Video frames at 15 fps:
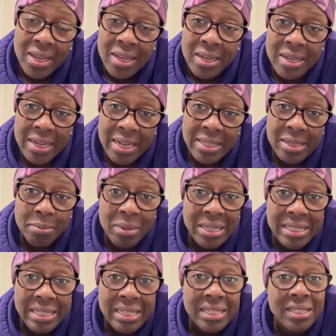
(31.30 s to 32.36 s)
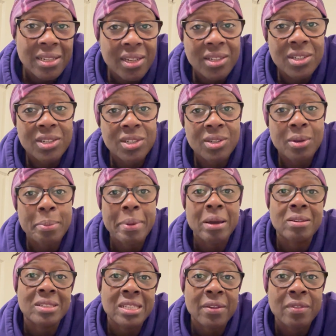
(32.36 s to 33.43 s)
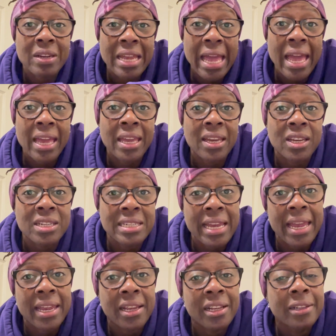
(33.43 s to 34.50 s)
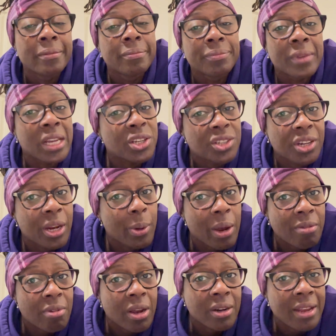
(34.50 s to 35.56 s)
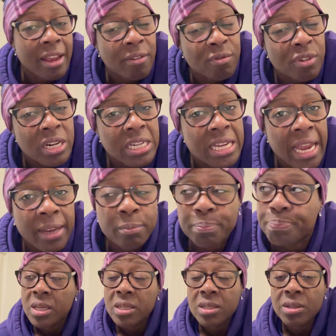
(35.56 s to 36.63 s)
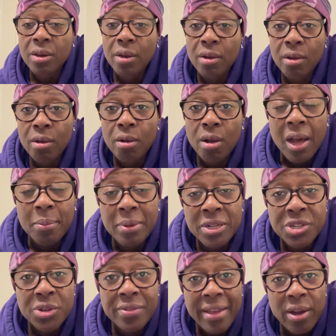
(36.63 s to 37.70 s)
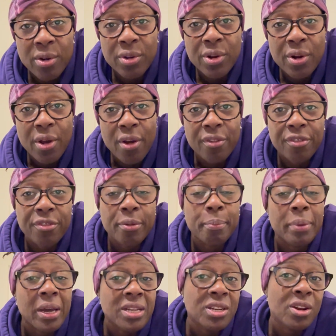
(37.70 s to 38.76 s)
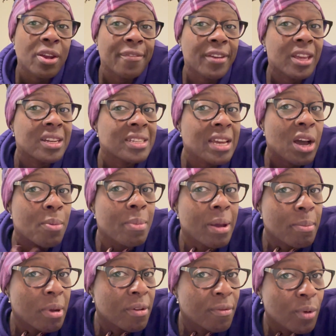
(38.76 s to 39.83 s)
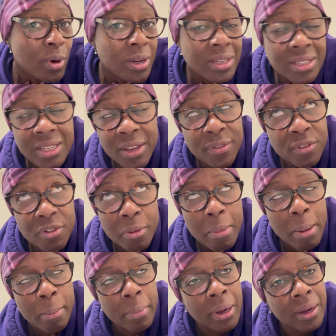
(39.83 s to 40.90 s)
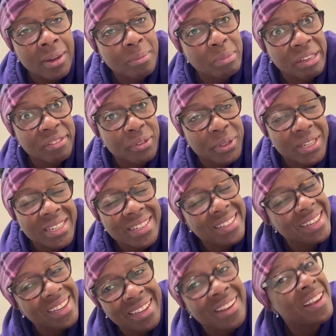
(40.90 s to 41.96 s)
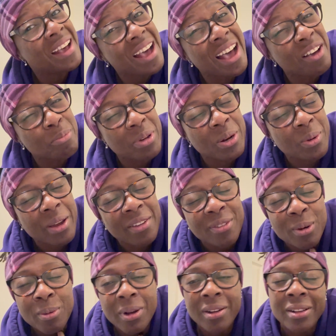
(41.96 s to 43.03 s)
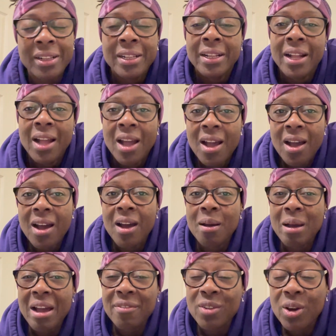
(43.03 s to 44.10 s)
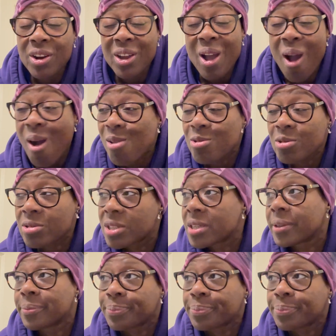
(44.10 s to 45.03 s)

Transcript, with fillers: niece and my sister, to do about 7K a day. As you know, I run every day. So I've been doing that on and off, but I don't know if you can tell by my voice, if you remember my voice, I've been away for a while. Uh, I've got a cold